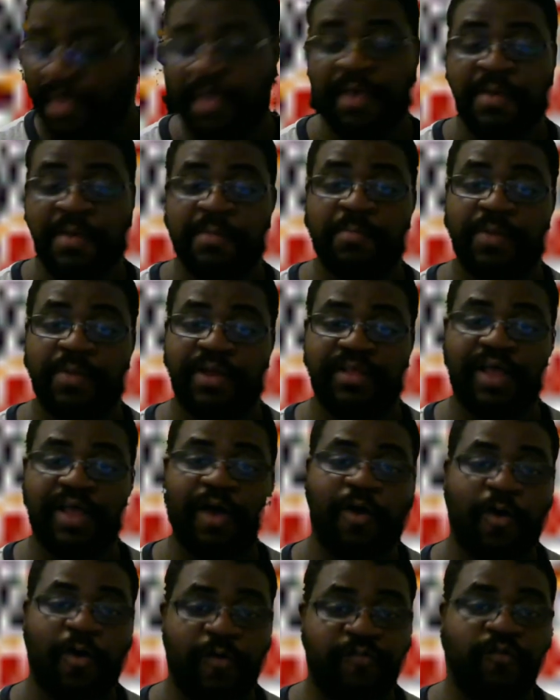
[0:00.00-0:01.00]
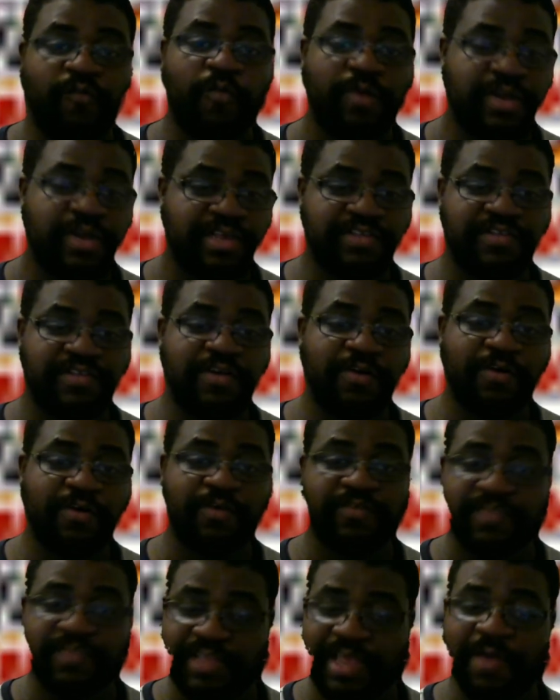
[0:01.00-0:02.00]
But all four of these
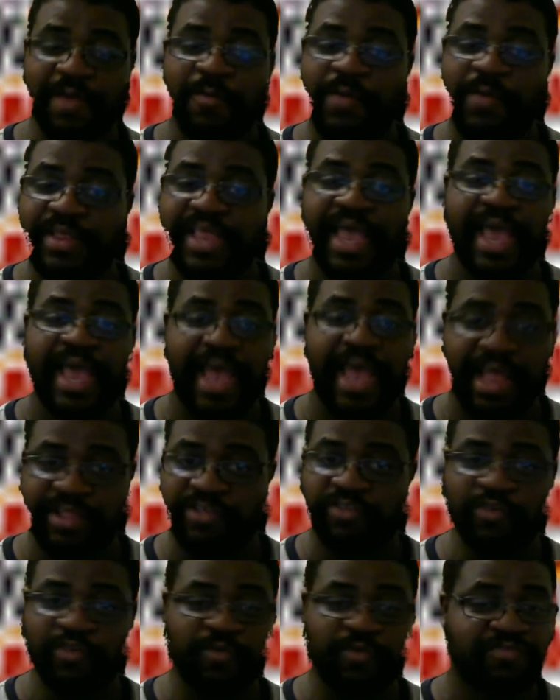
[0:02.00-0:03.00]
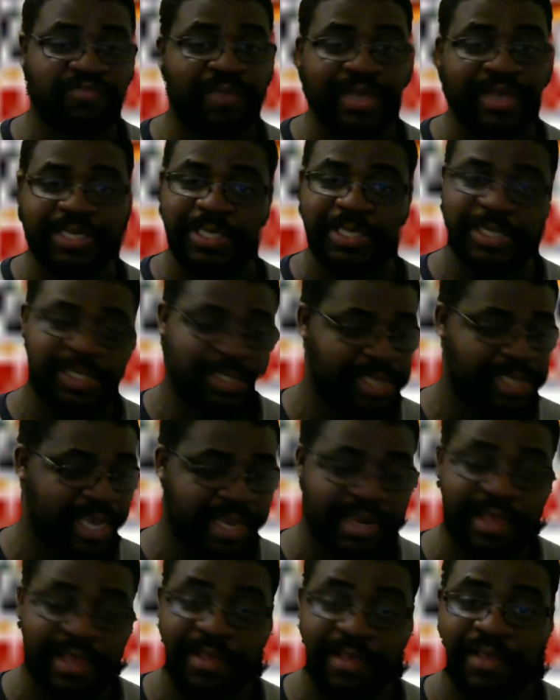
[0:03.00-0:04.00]
girls did what they had to do, especially
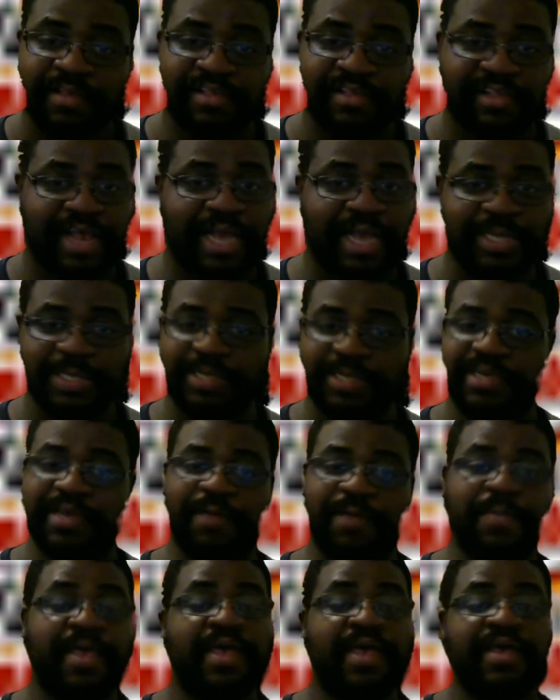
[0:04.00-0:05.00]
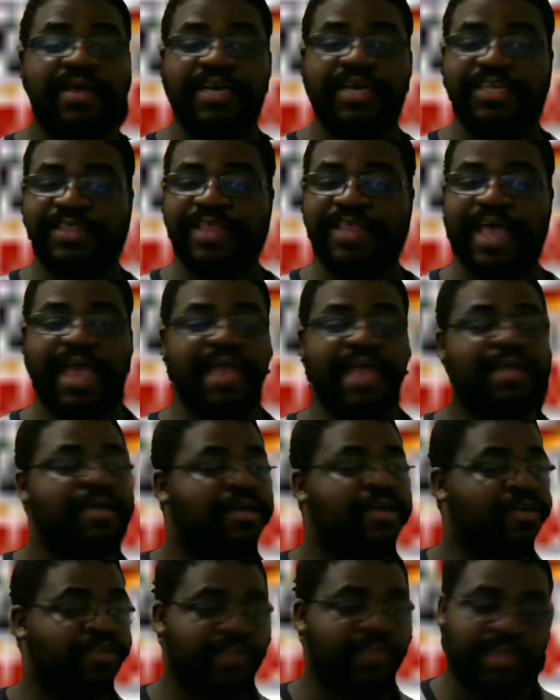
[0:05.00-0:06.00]
Shayna, Sasha, them. They
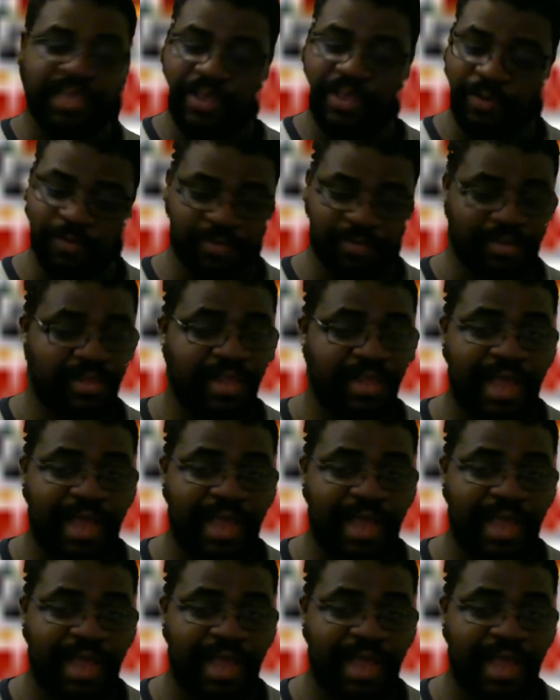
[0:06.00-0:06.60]
killed it.